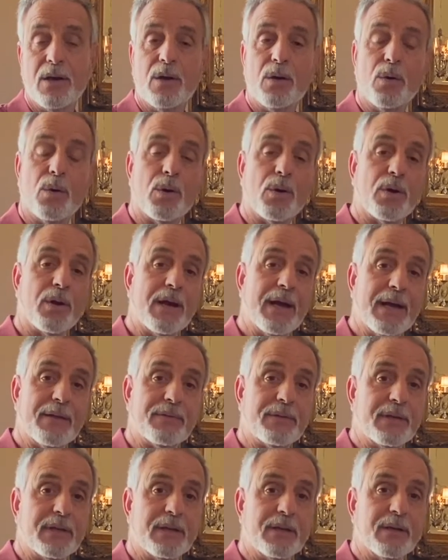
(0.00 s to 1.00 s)
or
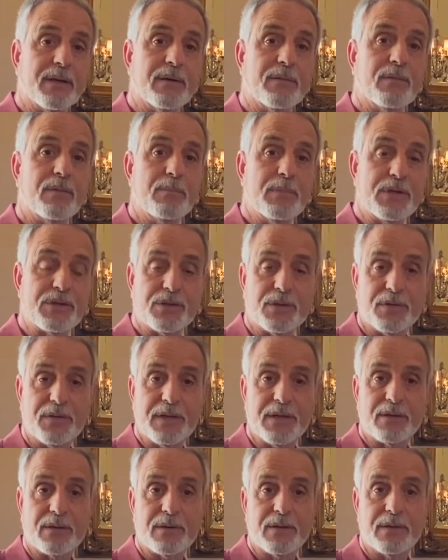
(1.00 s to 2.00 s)
at the Mission
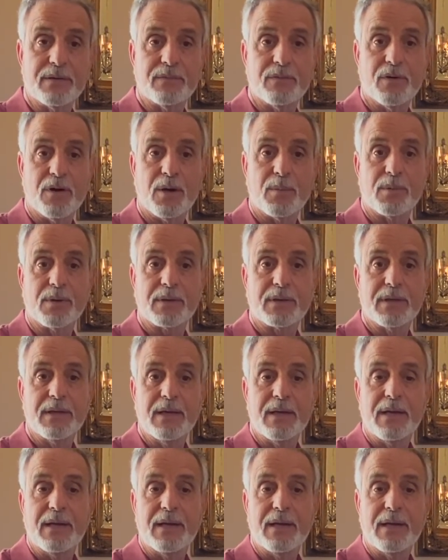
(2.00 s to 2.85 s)
Theater in Fallbrook.